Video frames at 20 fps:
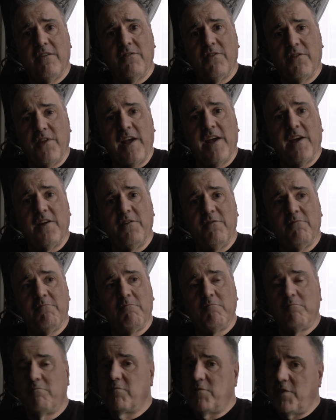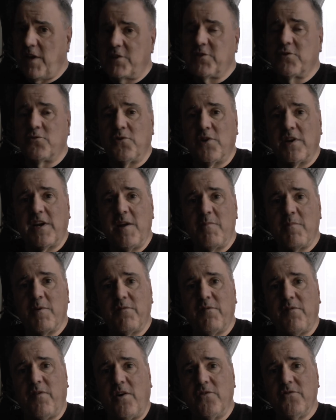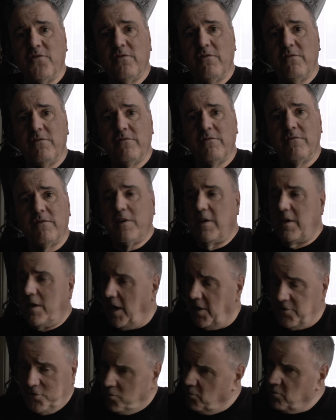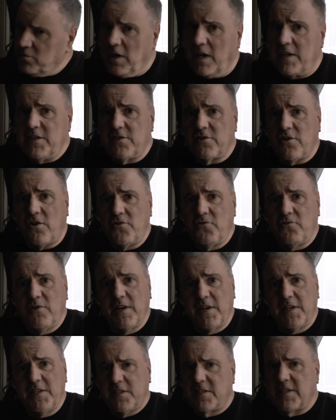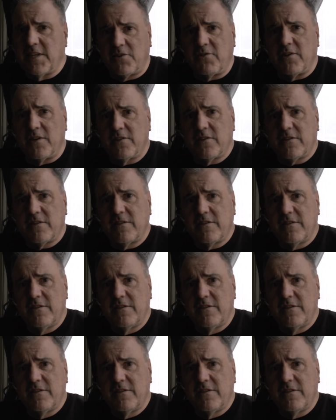then that's going to keep it fun. And don't I sound really serious?